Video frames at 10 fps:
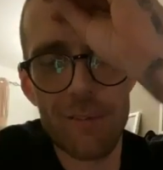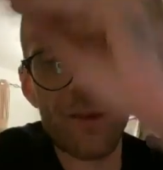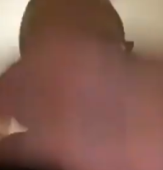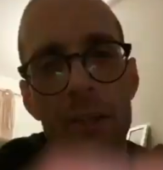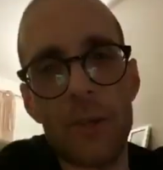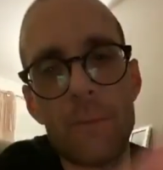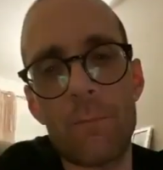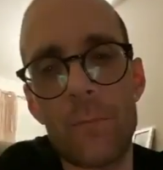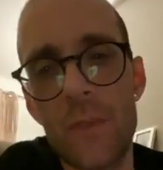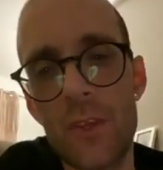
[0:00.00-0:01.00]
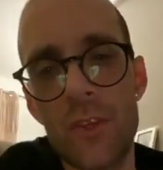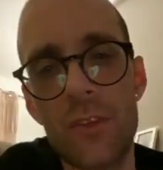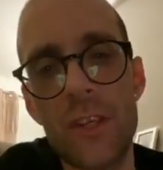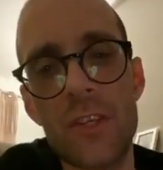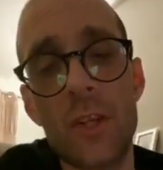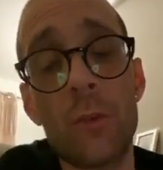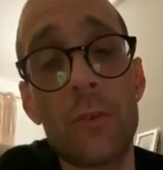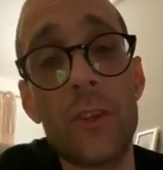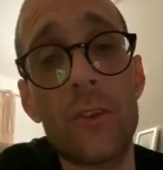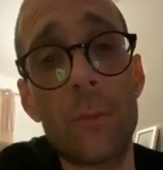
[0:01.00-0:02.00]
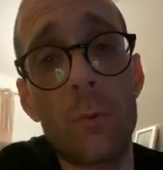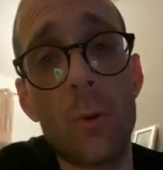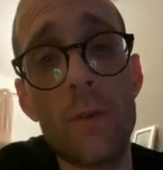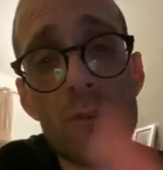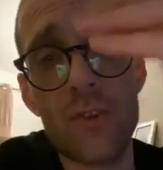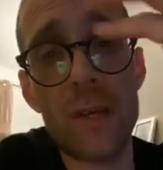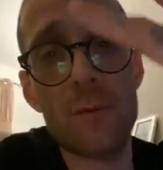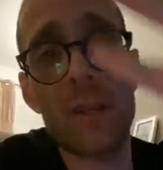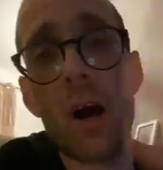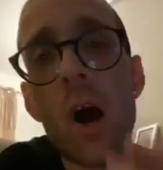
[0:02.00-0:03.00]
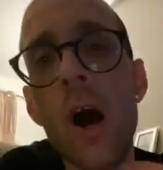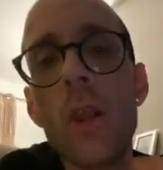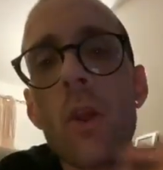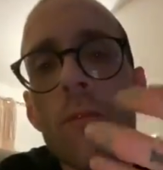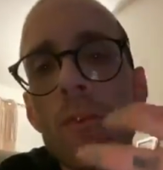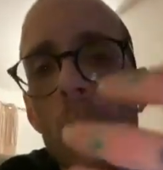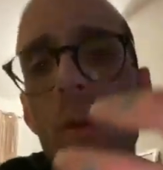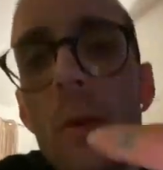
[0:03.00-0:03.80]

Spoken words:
Thank you. She says she loves these supportive streams. And I love doing